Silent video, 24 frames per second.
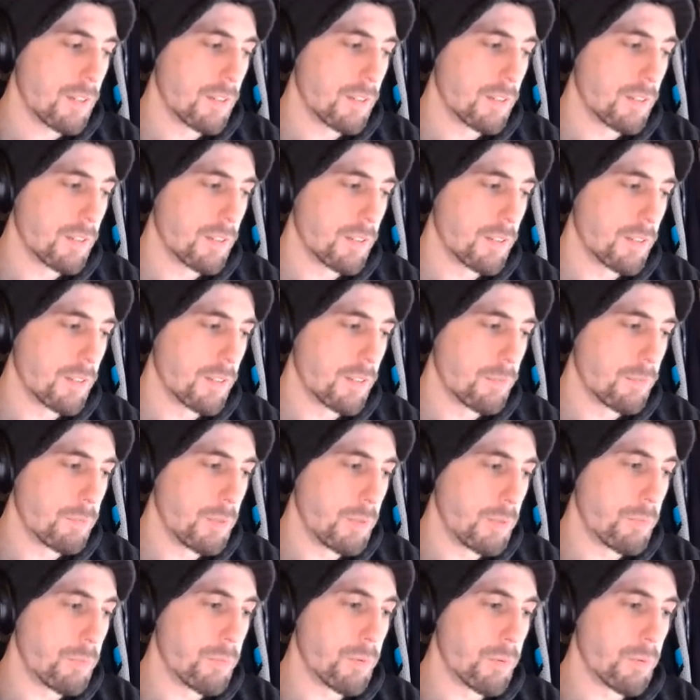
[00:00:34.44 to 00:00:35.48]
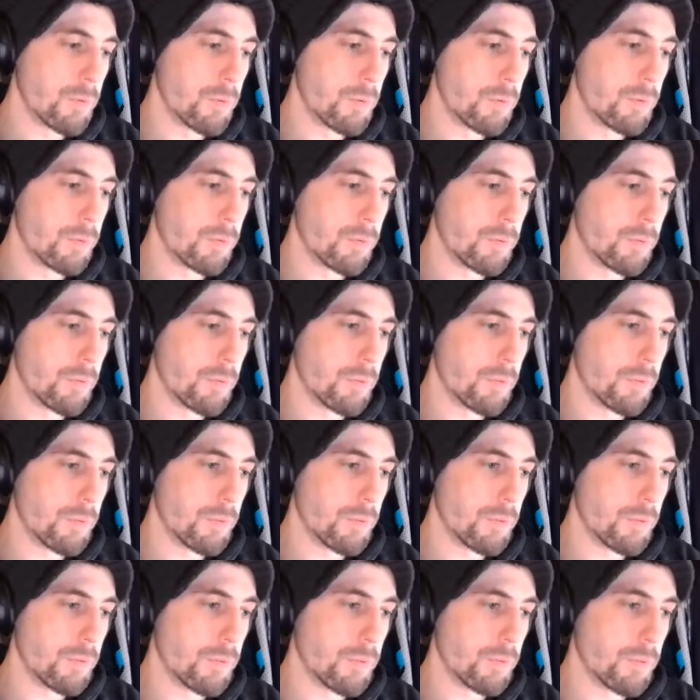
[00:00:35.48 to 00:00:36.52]
the people,
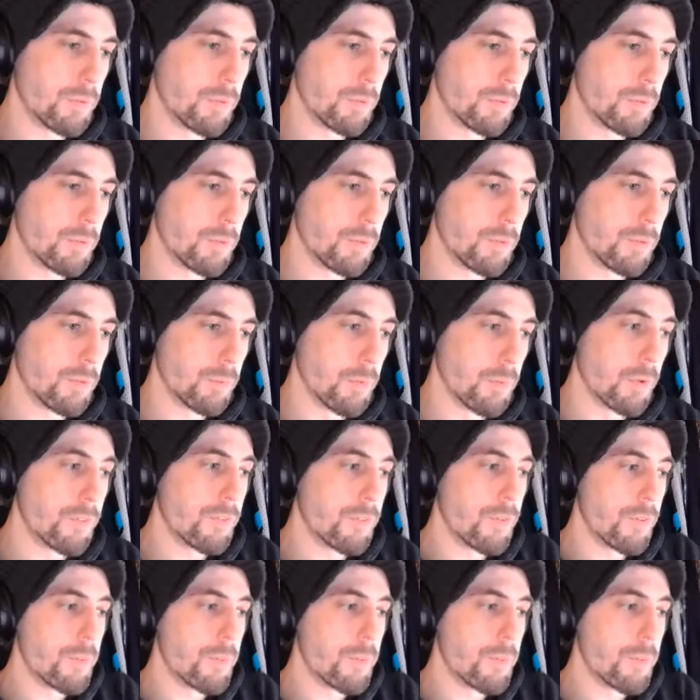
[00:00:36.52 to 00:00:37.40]
most